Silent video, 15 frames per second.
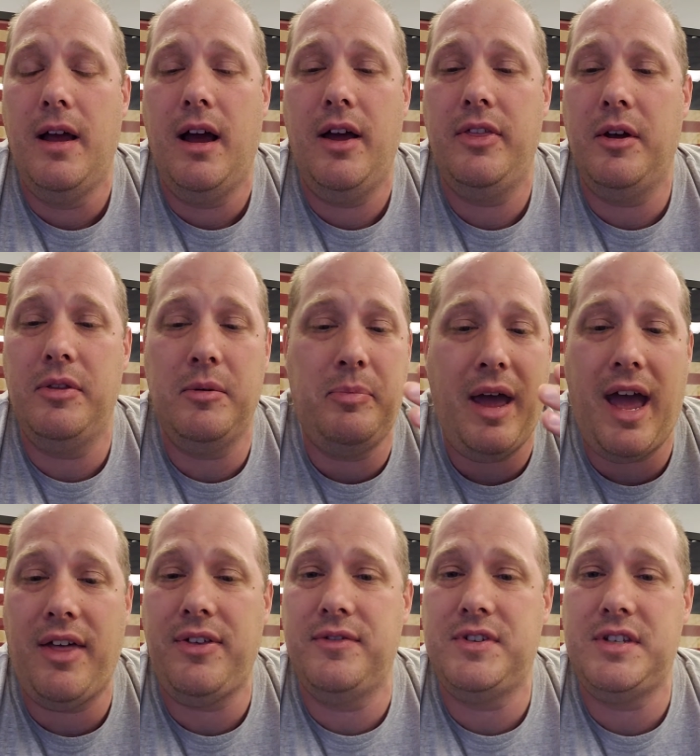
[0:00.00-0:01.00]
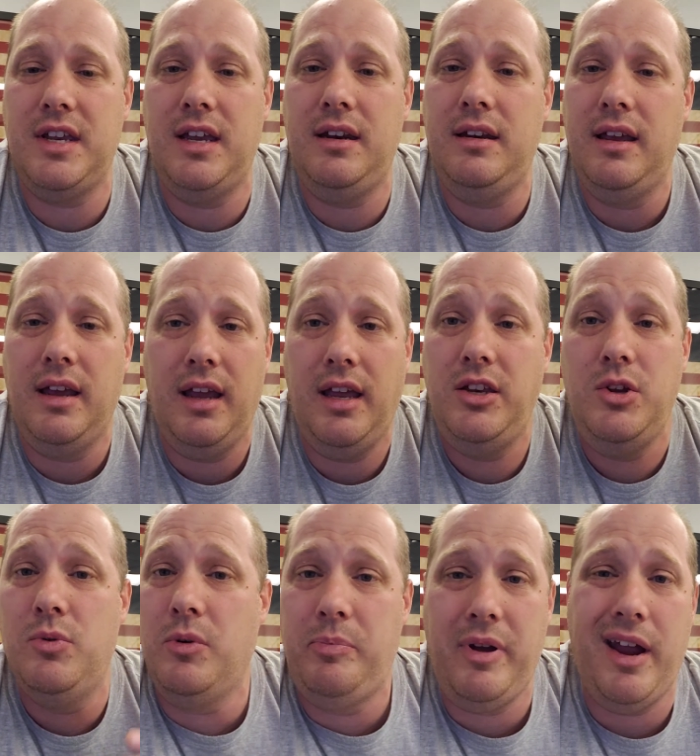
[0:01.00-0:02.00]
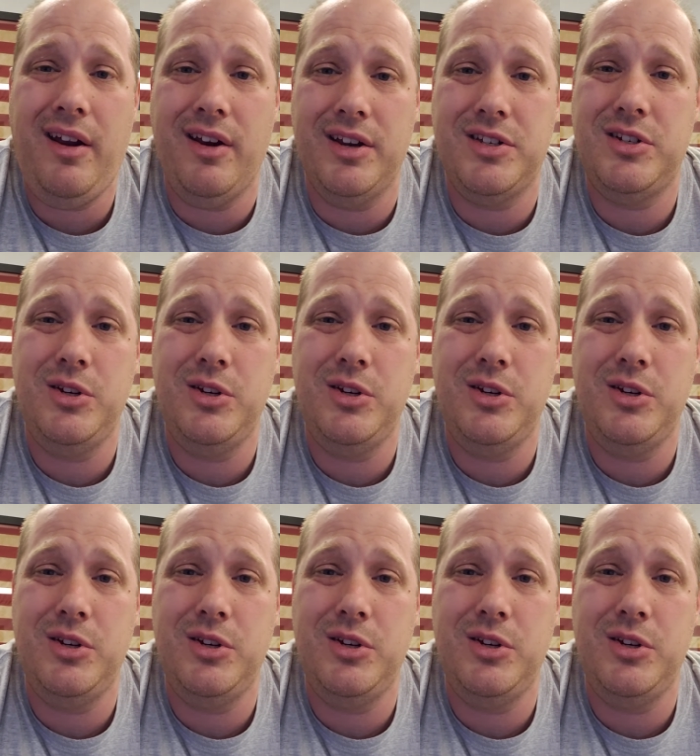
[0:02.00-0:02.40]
uh, the, the path of sin, and you will perish.